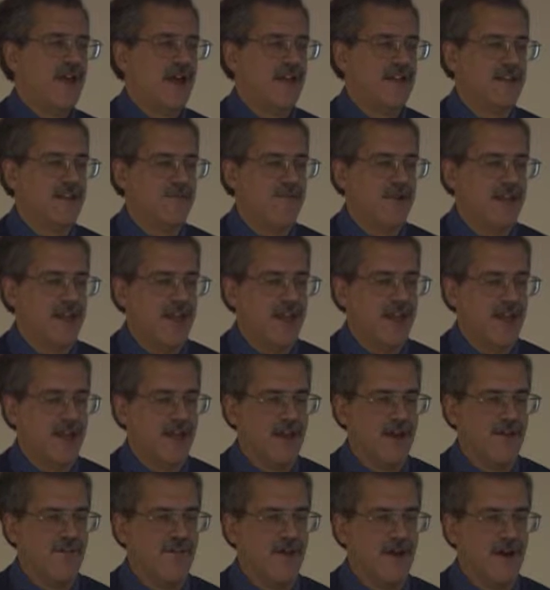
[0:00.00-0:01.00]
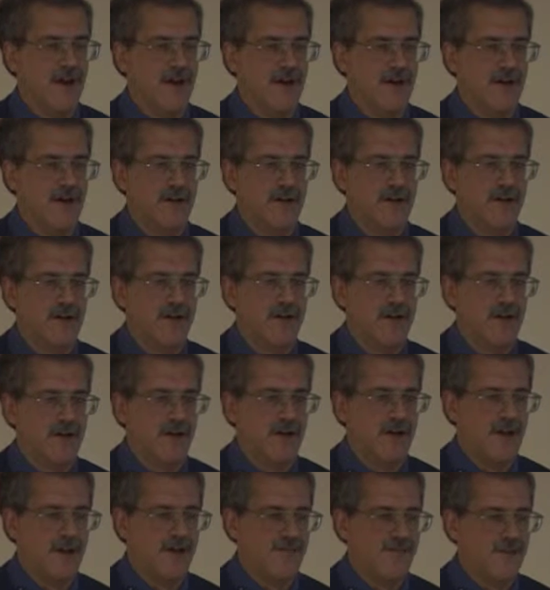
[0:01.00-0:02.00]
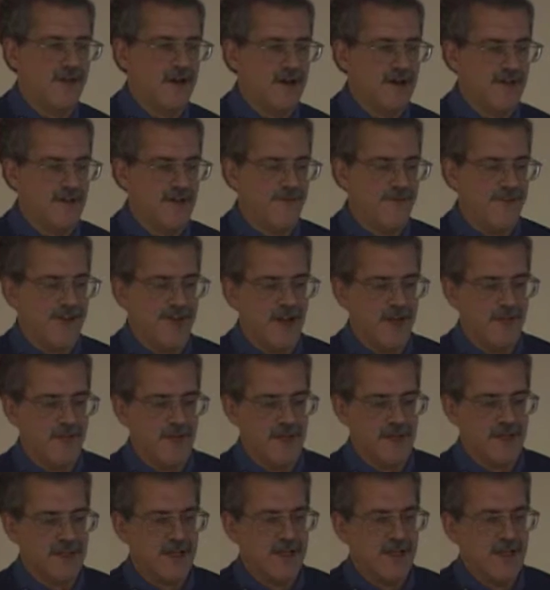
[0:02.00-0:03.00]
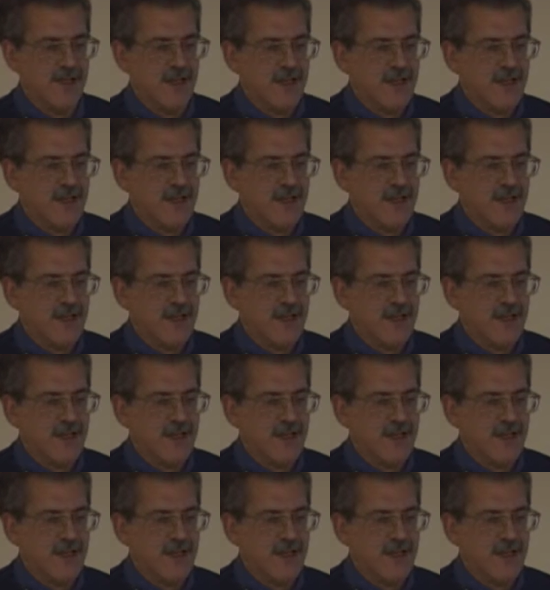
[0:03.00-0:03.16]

at the beginning of our development.